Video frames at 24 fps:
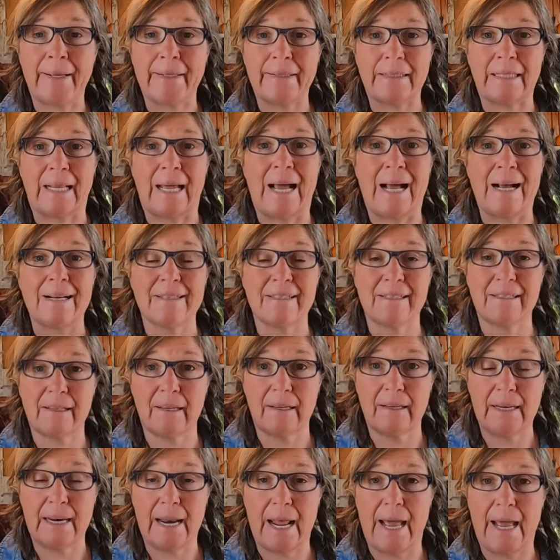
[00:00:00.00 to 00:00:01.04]
last
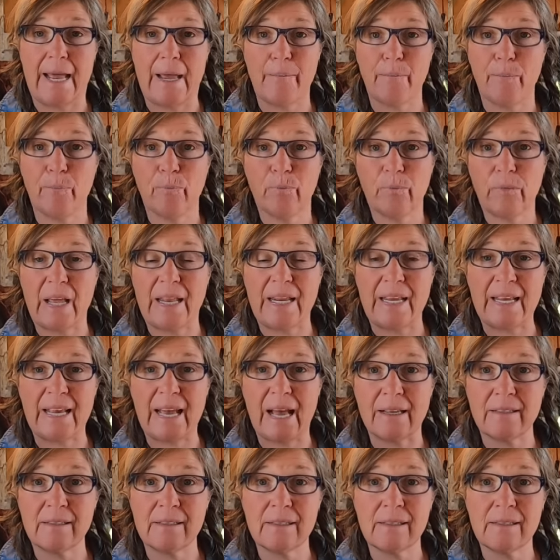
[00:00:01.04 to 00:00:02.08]
name? Any
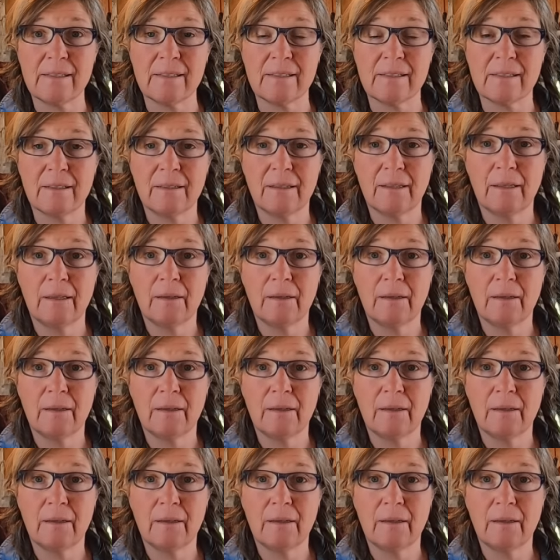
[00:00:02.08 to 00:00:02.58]
guesses?